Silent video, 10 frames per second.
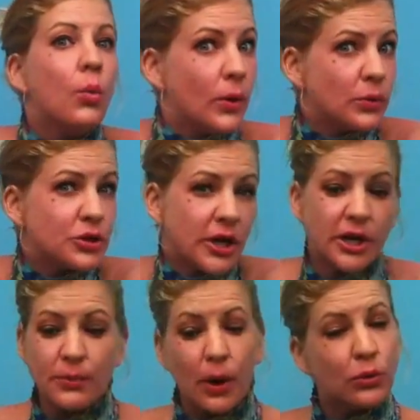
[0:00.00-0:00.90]
when we're
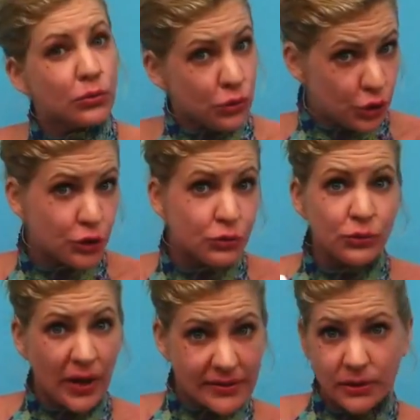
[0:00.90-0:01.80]
talking about
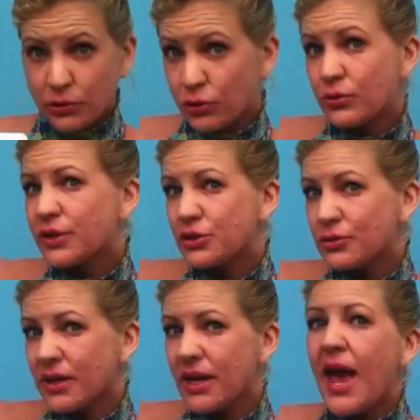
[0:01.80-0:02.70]
you, as in you can do
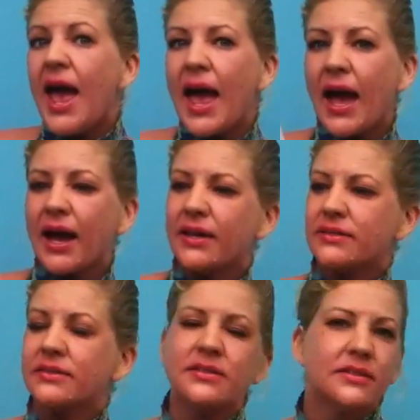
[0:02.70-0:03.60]
it,
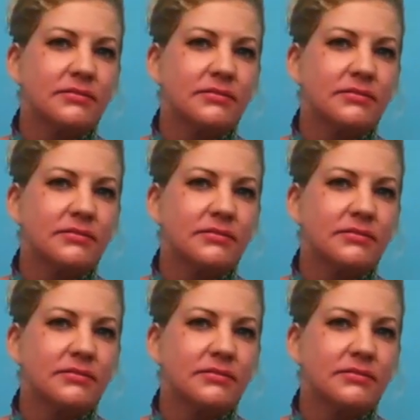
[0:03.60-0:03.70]
and